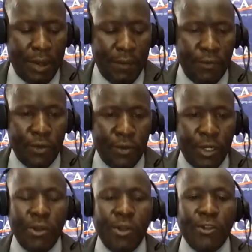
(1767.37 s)
reviewed
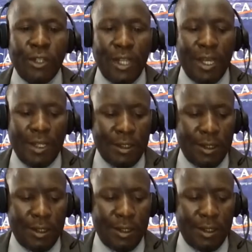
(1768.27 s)
regulations
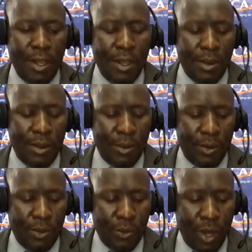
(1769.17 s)
as
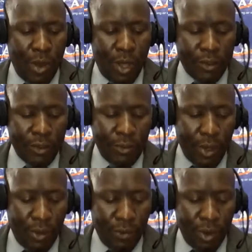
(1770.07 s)
well as they
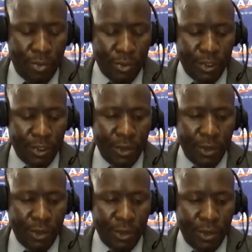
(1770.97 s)
were put in the
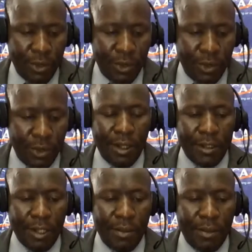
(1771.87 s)
website
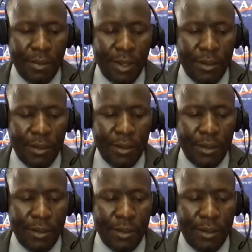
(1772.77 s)
some
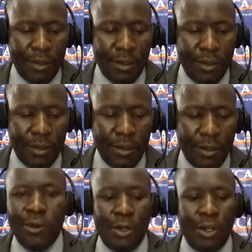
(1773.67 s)
2-3 weeks ago.
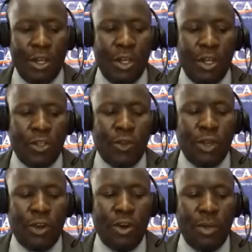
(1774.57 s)
So the
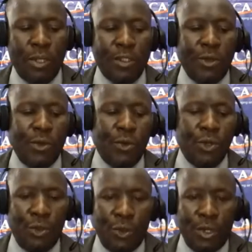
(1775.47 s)
comments
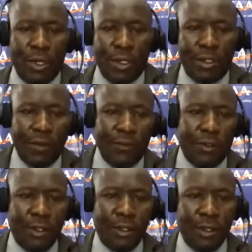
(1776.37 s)
which we received,